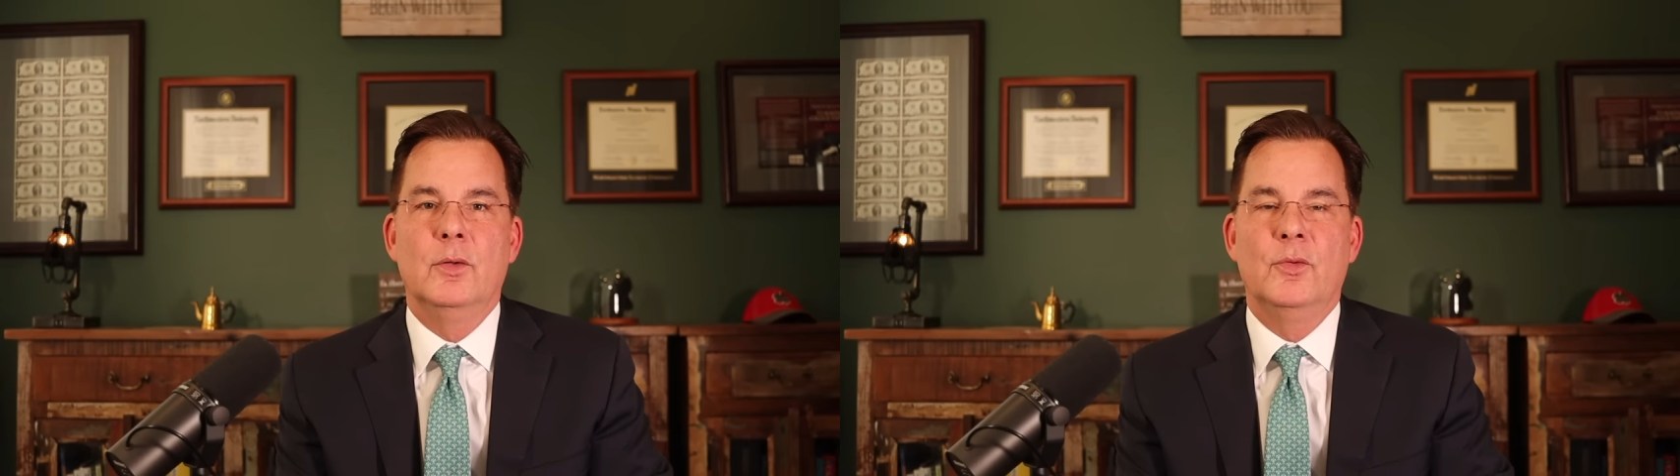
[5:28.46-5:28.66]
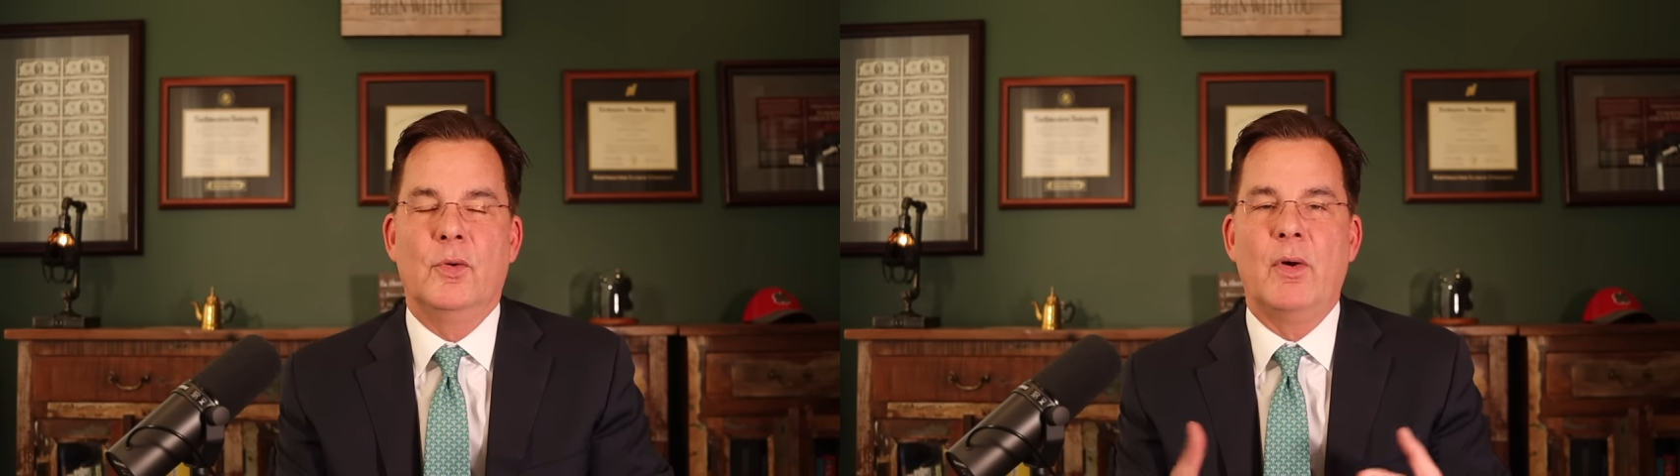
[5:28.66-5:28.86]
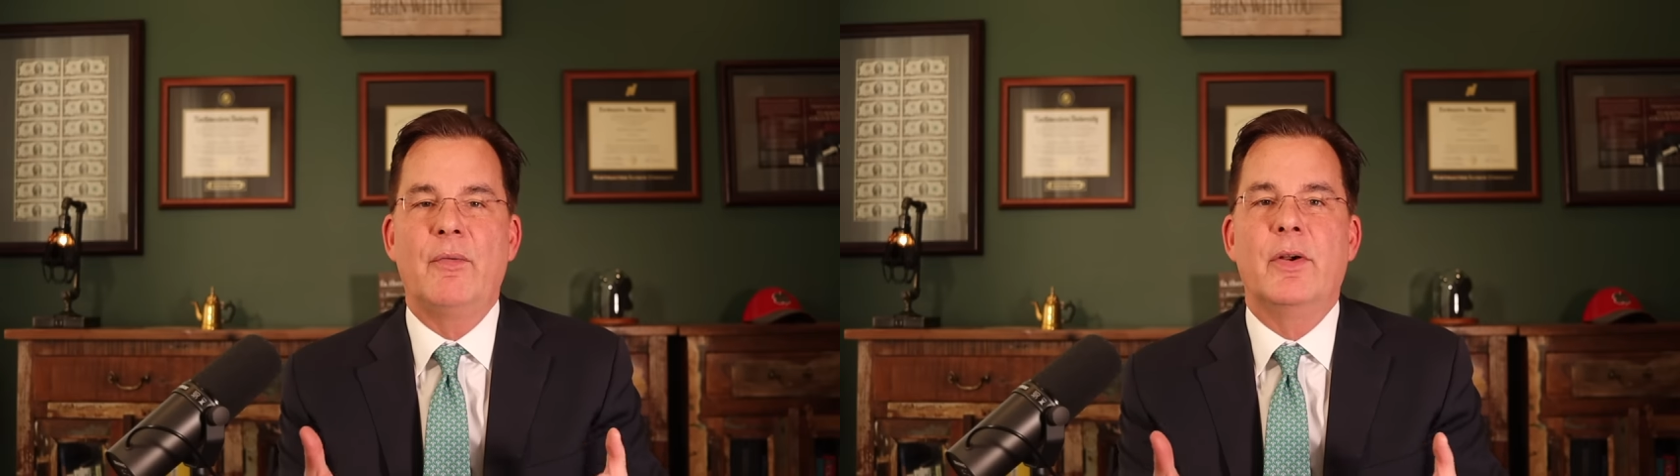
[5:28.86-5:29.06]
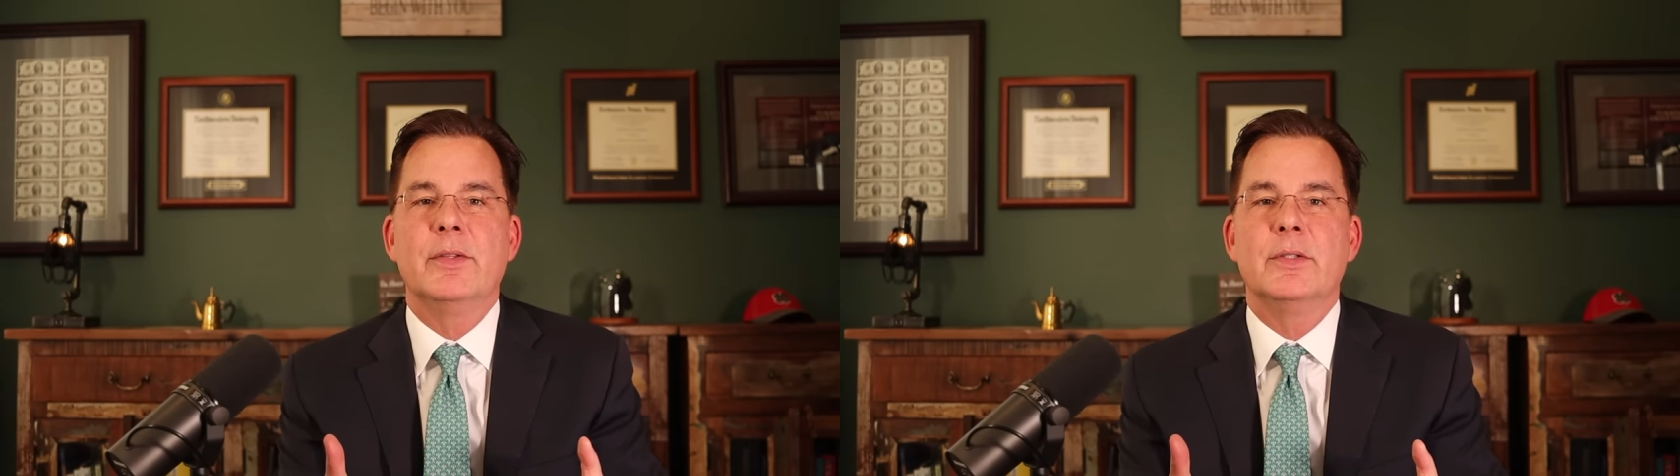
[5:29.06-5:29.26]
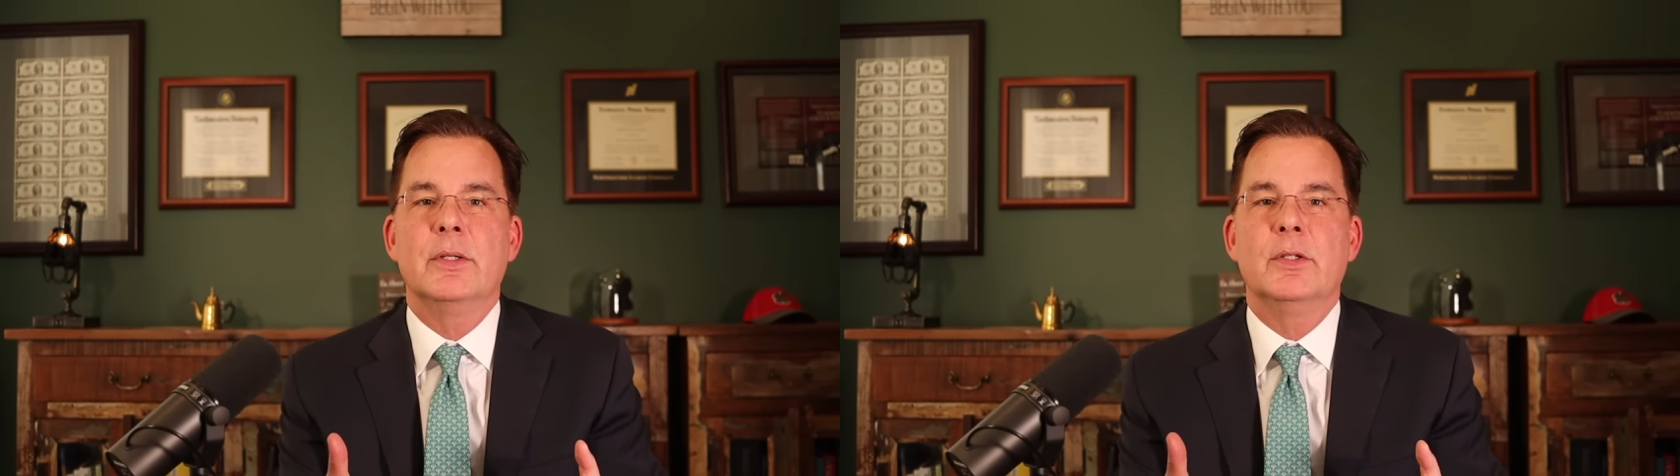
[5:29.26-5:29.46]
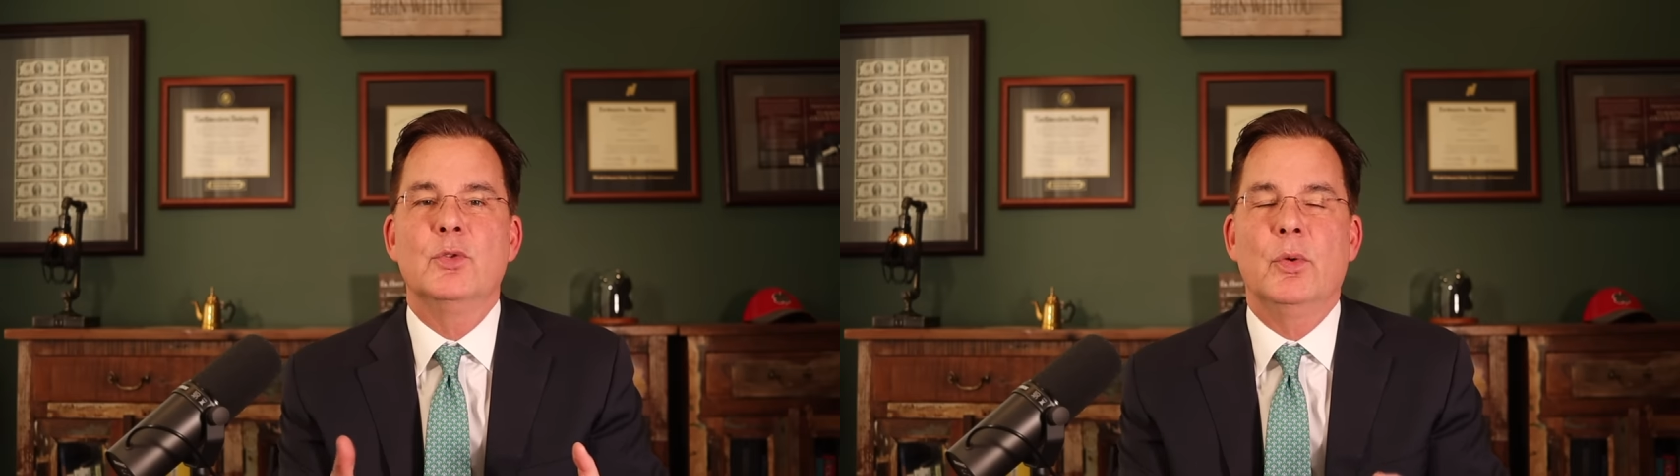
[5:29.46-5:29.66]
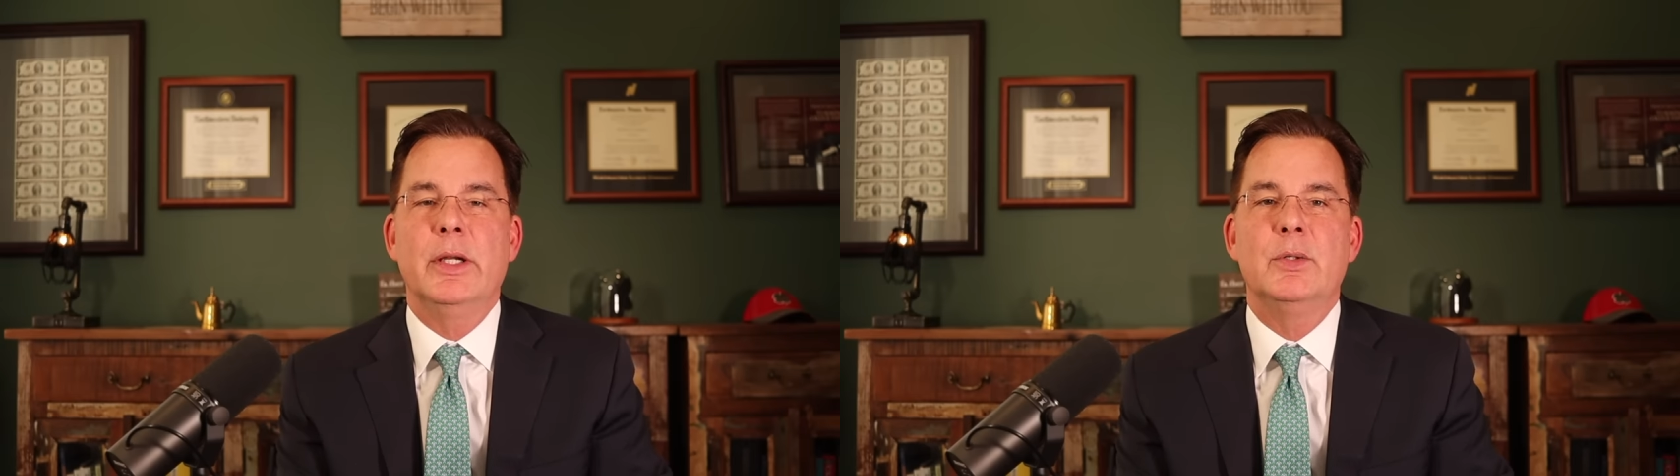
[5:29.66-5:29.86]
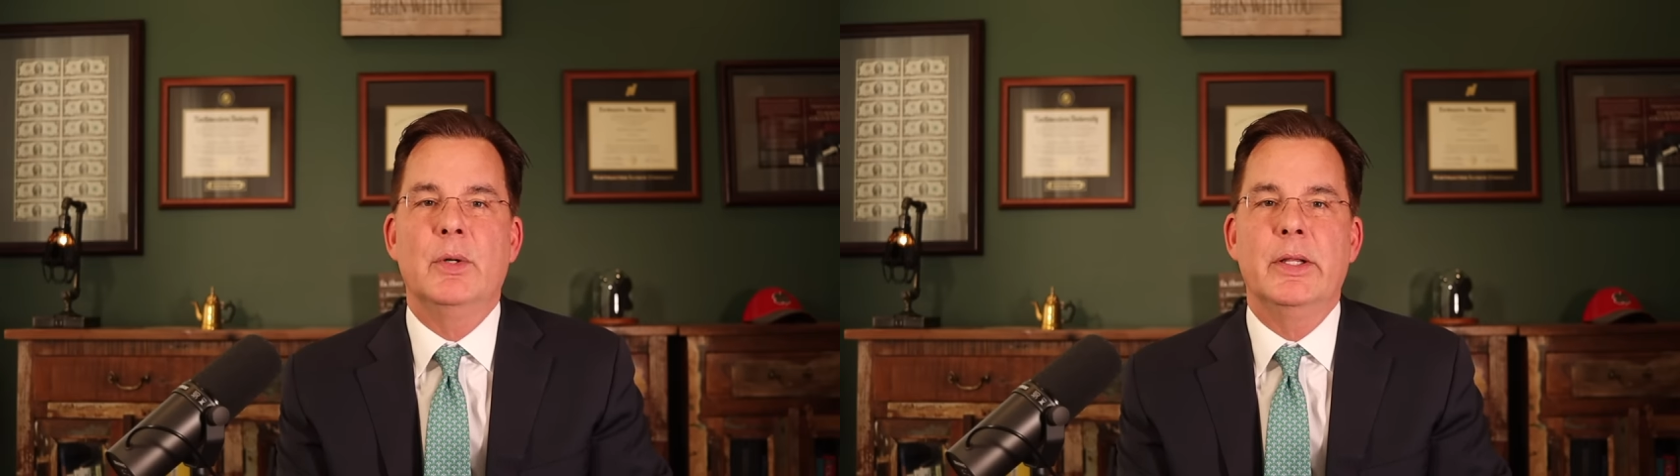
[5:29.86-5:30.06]
For reference,
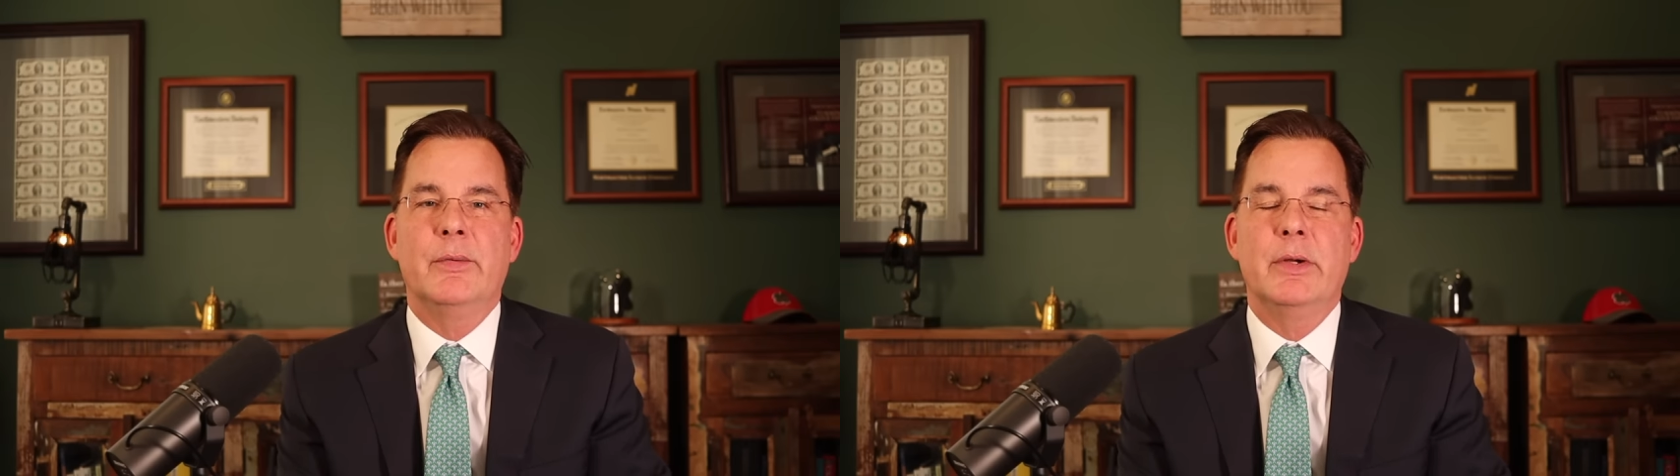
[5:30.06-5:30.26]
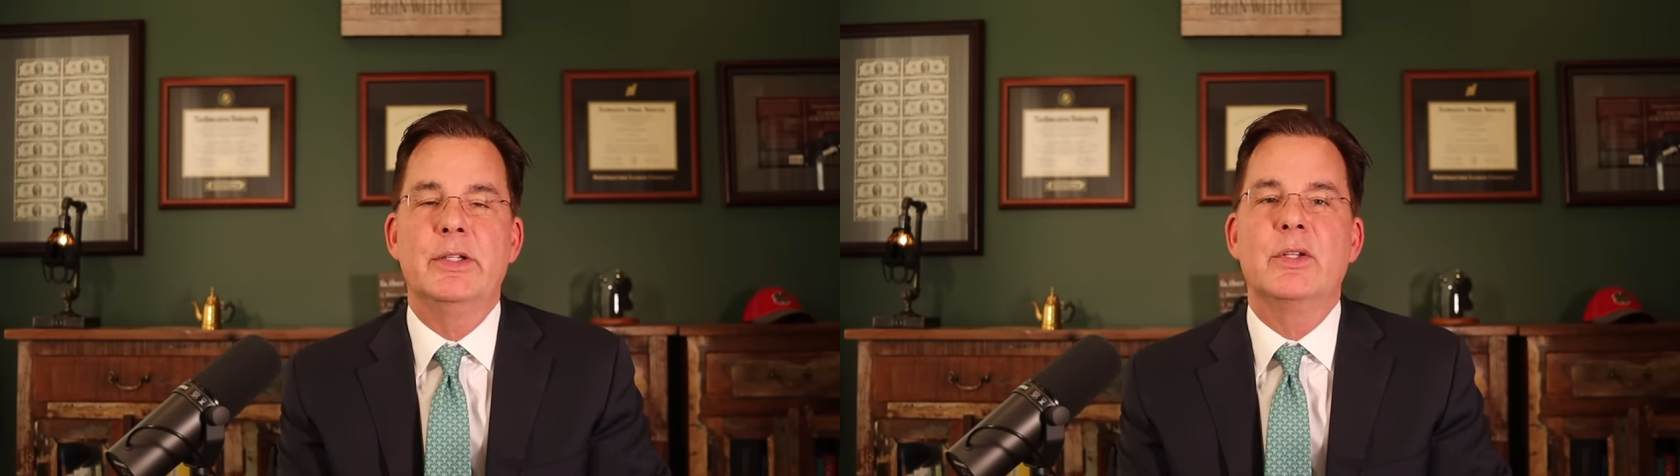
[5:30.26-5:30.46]
2023